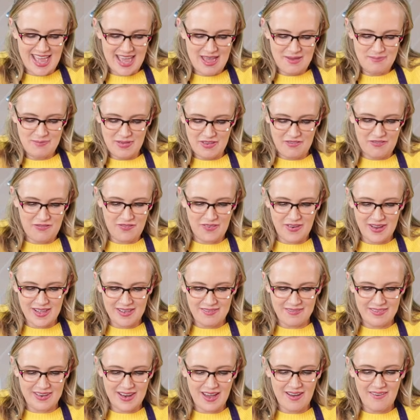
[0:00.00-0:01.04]
And before
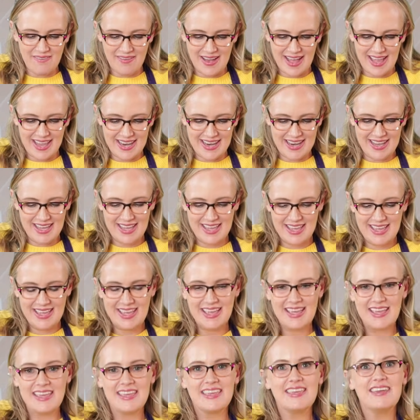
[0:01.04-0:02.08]
you know it,
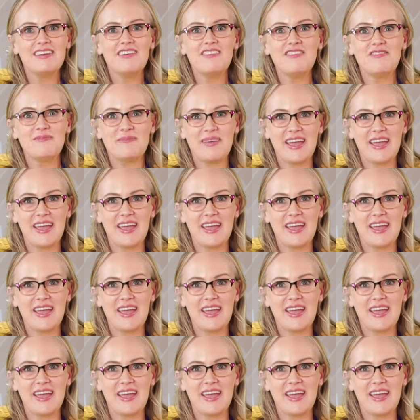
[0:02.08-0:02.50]
you've